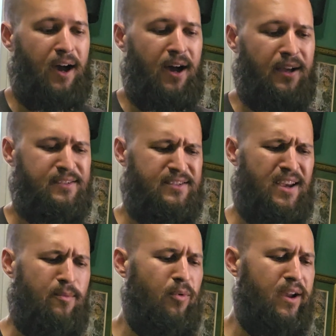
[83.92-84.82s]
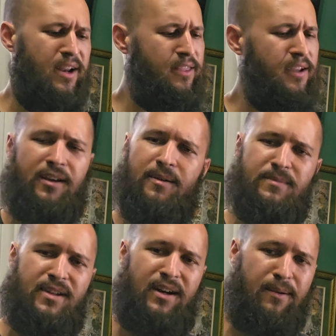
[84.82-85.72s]
Same weight. I think it comes
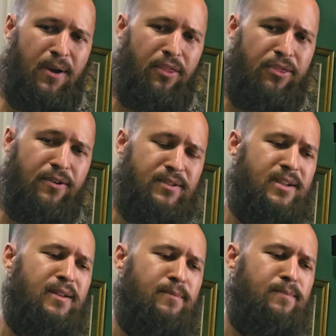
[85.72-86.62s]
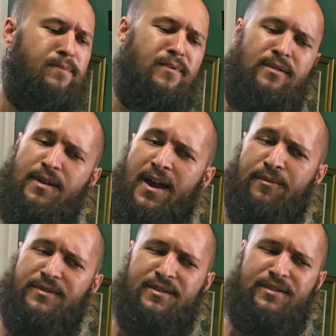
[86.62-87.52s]
in at about 13
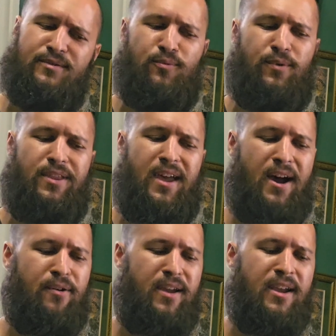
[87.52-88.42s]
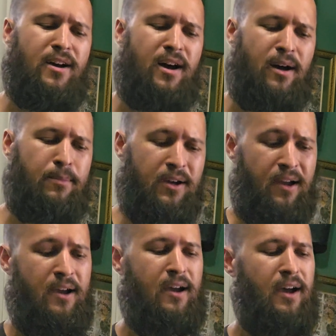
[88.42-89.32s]
ounces without a hub.
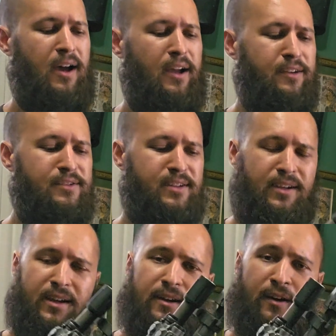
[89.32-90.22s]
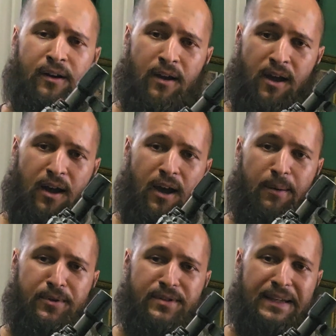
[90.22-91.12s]
You see here, I'm
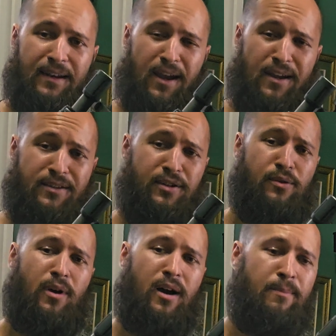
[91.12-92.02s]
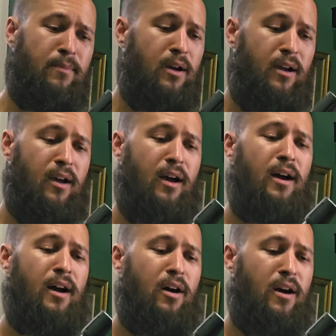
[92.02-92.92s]
using an A2 hub
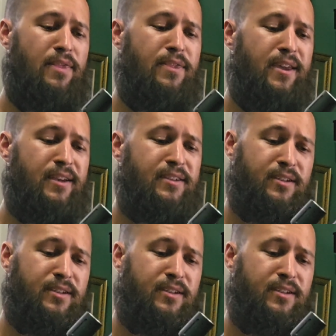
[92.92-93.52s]
on this